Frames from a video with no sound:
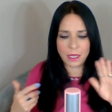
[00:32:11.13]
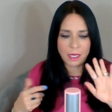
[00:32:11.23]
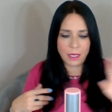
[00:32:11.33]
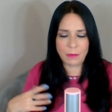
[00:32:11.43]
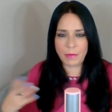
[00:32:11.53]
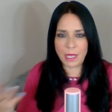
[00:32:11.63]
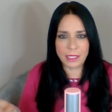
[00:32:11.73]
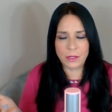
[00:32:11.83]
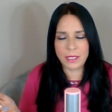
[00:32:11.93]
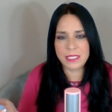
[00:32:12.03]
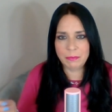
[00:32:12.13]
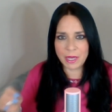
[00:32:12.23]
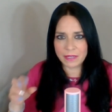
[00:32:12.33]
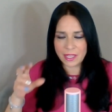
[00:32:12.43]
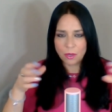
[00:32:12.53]

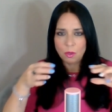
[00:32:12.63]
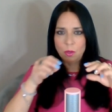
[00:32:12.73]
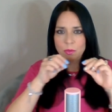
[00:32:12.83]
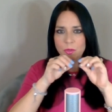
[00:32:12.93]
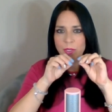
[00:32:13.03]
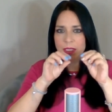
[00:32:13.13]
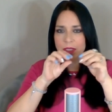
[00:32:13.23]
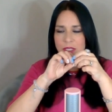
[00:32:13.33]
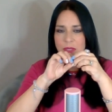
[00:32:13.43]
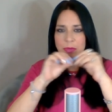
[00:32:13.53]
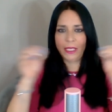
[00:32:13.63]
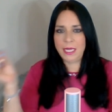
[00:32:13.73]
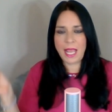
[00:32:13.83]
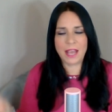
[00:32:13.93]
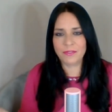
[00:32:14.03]
debunked that whole twins are split
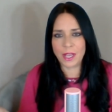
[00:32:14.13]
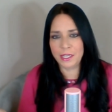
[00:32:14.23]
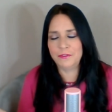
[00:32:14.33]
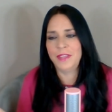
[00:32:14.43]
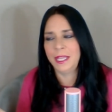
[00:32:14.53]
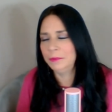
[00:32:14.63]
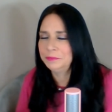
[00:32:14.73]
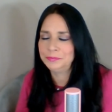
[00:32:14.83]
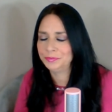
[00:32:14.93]
in half kind of thing